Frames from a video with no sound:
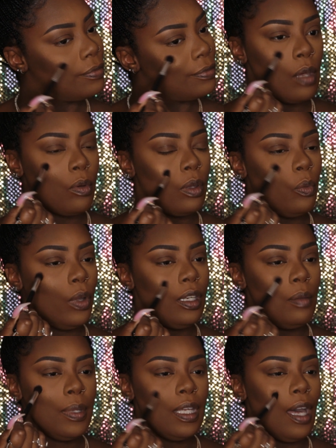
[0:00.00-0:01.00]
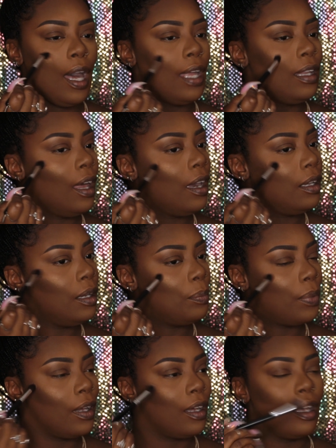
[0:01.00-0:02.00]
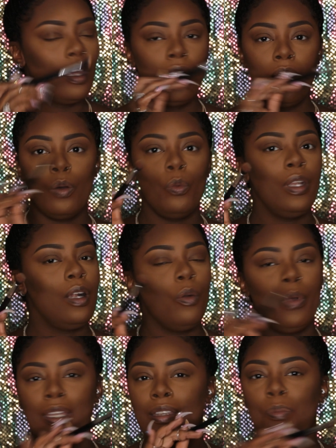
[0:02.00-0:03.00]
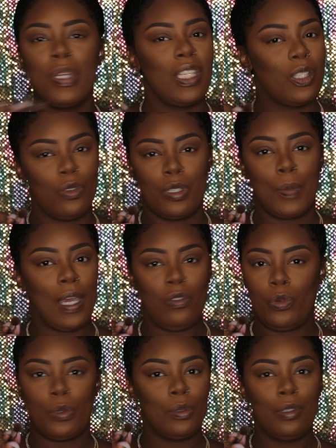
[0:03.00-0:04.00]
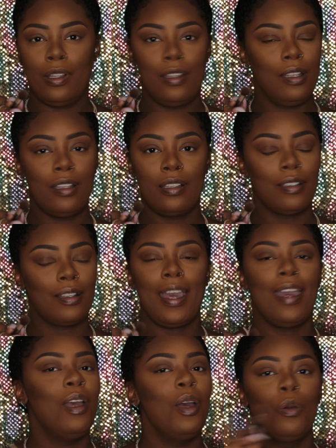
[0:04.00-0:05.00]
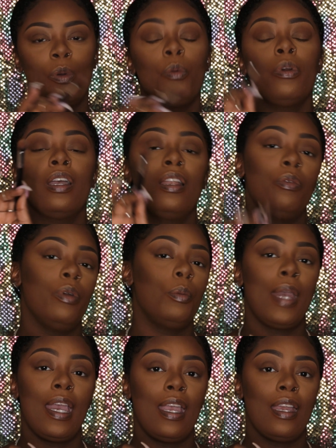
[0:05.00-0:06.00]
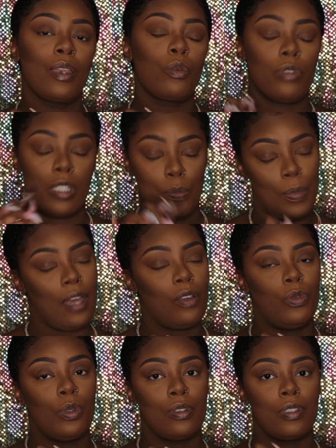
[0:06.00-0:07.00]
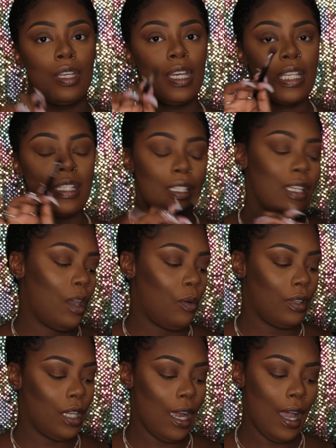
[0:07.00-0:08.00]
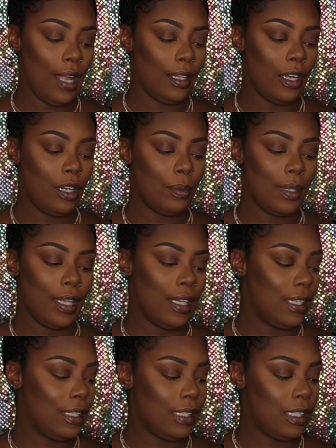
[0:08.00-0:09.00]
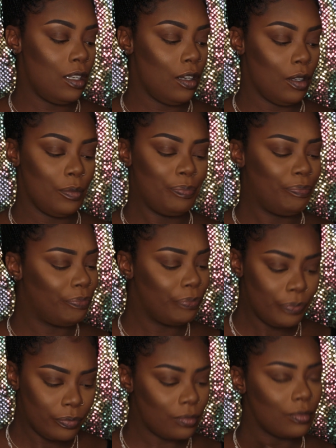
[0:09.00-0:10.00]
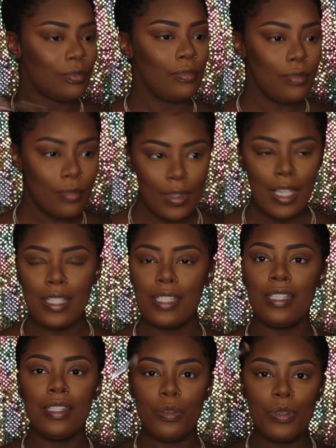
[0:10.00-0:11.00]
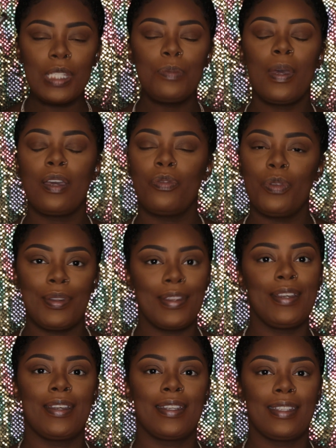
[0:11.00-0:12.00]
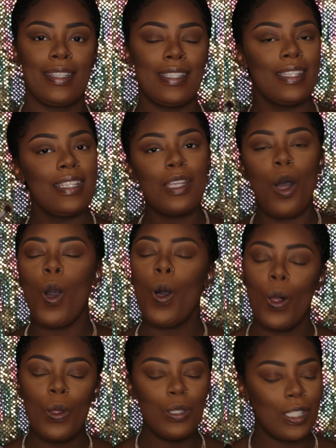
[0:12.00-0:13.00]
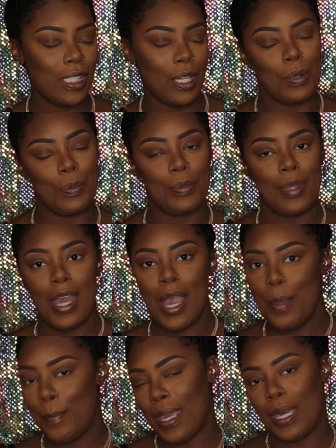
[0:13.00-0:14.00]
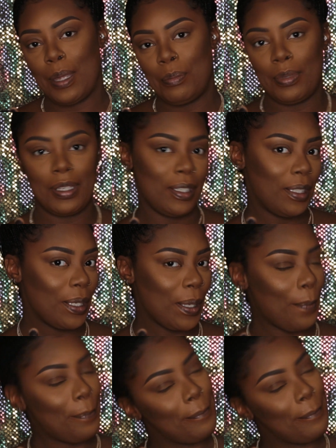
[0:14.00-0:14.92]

And we want to be highlighted, but we don't want it to be disrespectful. Okay, we're gonna remain respectful today with our highlighter, because you know, this is a respectful look. This is a wholesome makeup look.